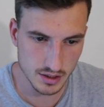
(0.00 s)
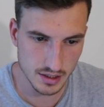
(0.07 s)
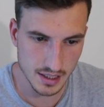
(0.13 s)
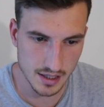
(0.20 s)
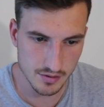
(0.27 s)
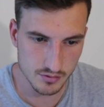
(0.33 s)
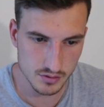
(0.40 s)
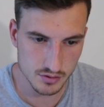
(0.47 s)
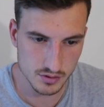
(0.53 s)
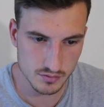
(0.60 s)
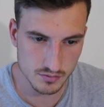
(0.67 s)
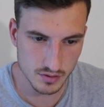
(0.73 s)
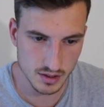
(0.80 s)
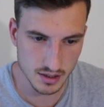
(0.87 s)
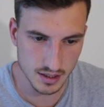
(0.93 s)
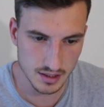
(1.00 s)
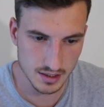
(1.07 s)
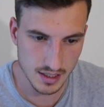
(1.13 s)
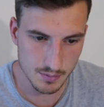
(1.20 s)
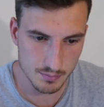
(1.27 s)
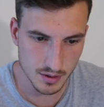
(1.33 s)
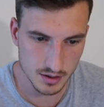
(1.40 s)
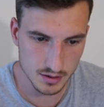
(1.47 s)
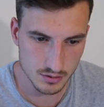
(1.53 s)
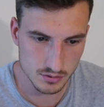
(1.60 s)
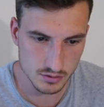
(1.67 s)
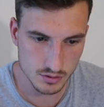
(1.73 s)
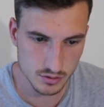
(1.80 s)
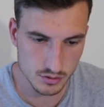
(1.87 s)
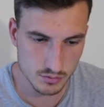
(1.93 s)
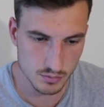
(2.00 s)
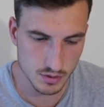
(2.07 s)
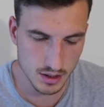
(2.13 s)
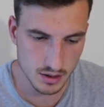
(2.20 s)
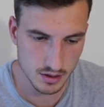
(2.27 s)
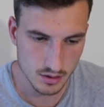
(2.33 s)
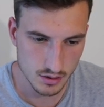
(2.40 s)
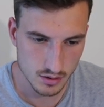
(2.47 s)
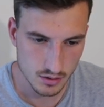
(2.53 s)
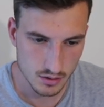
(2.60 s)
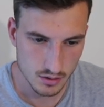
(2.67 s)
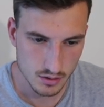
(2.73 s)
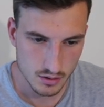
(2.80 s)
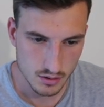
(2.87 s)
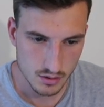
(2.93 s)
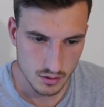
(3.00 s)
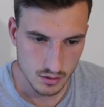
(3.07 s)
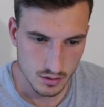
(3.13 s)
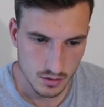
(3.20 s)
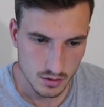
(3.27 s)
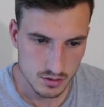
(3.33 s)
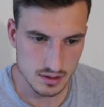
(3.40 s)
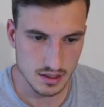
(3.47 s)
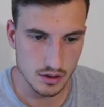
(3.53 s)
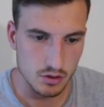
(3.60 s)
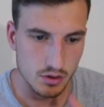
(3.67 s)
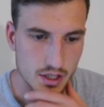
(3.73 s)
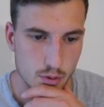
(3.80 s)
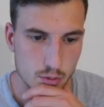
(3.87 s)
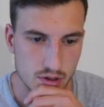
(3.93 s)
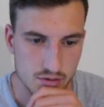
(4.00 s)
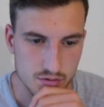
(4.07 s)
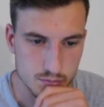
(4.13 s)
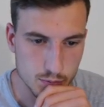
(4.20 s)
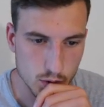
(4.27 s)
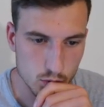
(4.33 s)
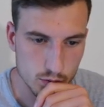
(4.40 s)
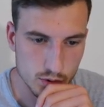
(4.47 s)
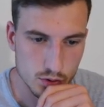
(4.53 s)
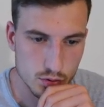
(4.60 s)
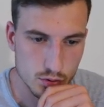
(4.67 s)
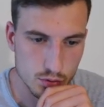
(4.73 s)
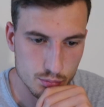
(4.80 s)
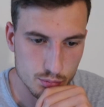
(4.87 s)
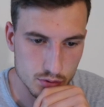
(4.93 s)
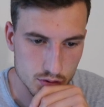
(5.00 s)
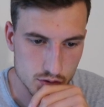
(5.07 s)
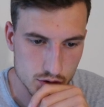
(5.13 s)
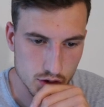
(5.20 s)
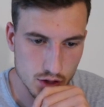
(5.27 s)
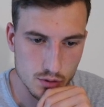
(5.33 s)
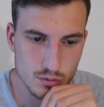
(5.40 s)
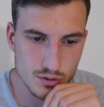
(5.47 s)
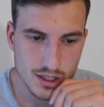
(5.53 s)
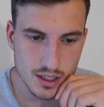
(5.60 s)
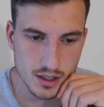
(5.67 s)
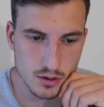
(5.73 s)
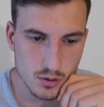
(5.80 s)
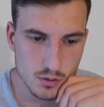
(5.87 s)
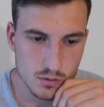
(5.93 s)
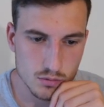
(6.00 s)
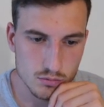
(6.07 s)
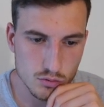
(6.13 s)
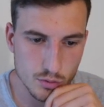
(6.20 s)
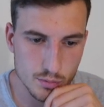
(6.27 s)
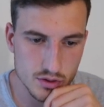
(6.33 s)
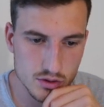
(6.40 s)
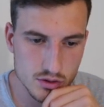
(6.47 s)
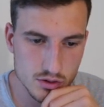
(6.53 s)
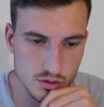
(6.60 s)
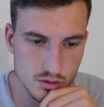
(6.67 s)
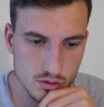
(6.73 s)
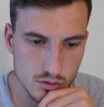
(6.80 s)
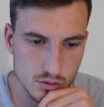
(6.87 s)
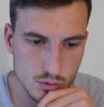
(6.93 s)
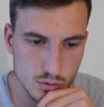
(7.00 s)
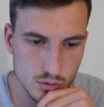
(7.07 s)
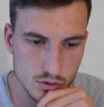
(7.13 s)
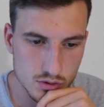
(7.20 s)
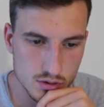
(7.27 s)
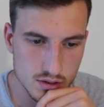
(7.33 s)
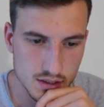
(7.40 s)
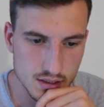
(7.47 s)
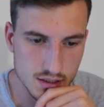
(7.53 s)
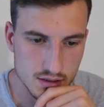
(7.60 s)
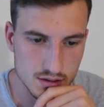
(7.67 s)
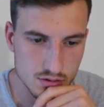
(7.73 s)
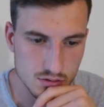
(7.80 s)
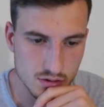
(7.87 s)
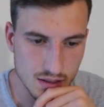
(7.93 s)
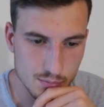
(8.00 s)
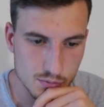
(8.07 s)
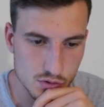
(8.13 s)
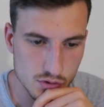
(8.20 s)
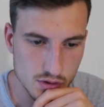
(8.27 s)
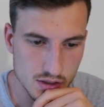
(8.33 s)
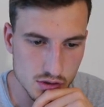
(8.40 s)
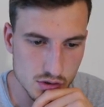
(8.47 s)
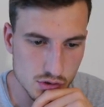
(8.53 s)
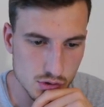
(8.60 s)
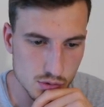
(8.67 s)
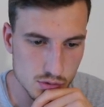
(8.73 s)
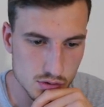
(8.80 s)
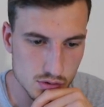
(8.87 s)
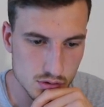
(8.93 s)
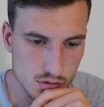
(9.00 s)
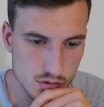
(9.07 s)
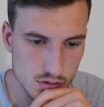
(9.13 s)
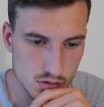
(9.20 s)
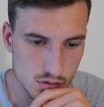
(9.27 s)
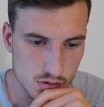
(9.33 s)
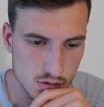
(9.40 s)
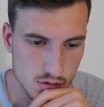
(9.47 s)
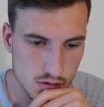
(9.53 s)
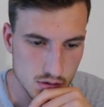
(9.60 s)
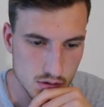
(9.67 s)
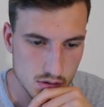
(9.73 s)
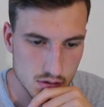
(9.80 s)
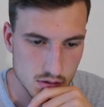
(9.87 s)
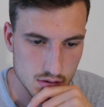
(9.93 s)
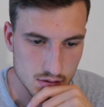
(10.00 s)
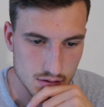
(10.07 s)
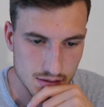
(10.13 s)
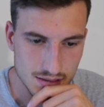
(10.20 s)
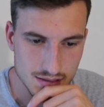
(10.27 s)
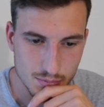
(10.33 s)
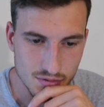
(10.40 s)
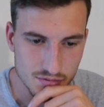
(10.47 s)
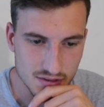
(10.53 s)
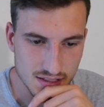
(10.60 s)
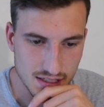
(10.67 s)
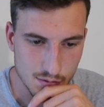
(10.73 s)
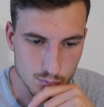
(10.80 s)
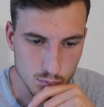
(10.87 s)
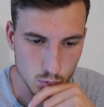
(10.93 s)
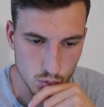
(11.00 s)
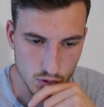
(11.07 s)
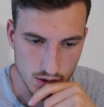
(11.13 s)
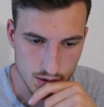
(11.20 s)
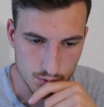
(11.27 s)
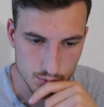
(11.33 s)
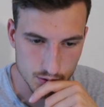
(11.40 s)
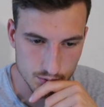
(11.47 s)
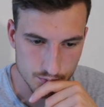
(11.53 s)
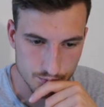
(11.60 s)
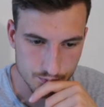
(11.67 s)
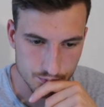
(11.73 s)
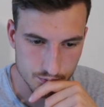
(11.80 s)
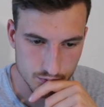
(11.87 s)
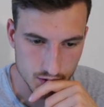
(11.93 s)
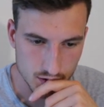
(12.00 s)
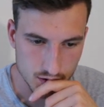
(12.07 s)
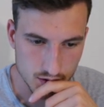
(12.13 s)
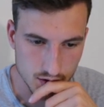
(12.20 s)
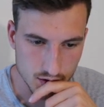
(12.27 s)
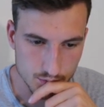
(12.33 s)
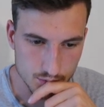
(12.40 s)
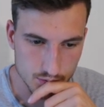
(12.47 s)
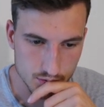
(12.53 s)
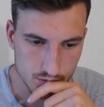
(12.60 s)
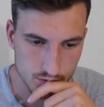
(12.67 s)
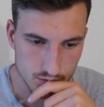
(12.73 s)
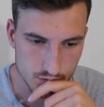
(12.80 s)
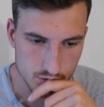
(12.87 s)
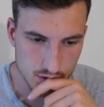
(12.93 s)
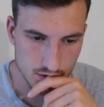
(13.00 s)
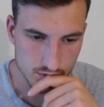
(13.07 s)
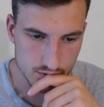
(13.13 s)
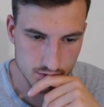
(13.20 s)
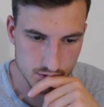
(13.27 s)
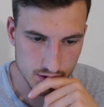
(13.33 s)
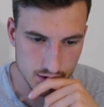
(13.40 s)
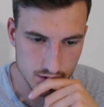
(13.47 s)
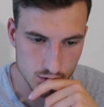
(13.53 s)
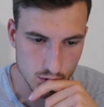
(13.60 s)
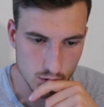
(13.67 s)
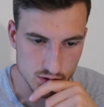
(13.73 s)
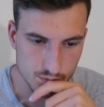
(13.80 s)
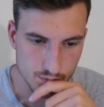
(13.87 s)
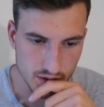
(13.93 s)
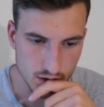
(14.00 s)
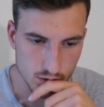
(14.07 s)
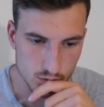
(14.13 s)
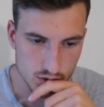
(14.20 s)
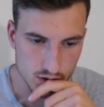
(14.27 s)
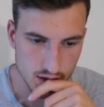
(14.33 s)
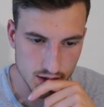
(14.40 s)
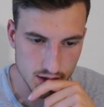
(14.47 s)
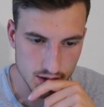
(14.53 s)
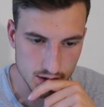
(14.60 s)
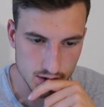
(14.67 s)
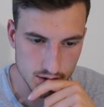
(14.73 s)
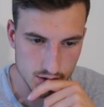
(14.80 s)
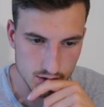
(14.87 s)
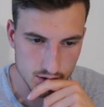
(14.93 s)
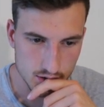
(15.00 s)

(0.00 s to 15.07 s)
looking at Evans and thinking, yep, that looks good to me. So now I've got Hilton, Evans, Baldwin, Cooper, Jones, Hill, Robinson, Gordon, Diggs, Crabtree, Schuster. He's a bit of a gamble there, but Cup, Jeffrey. Oh, it's a big old tier here.